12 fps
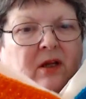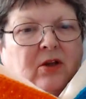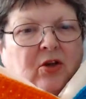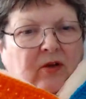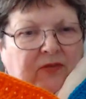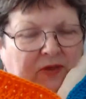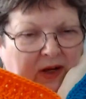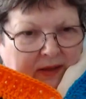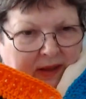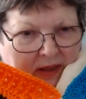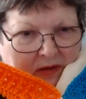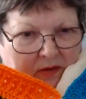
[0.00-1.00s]
You can
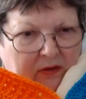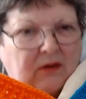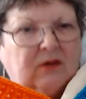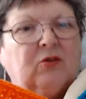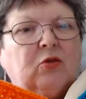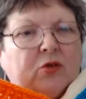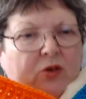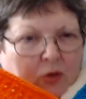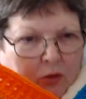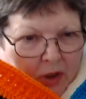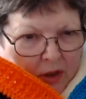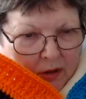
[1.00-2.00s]
find these the
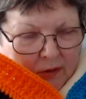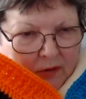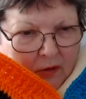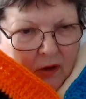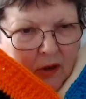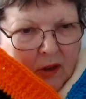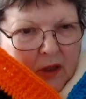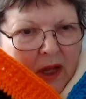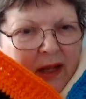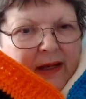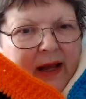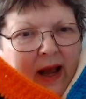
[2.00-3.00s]
tutorials on.
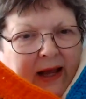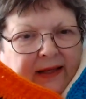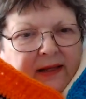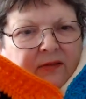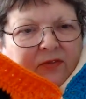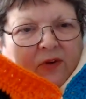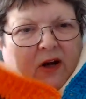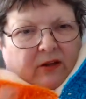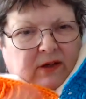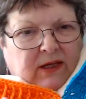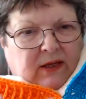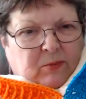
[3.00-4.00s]
Now I didn't
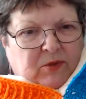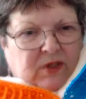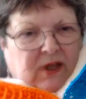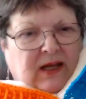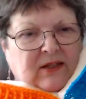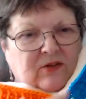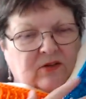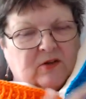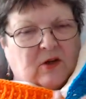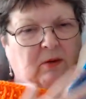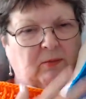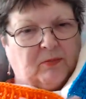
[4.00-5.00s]
follow any. I just saw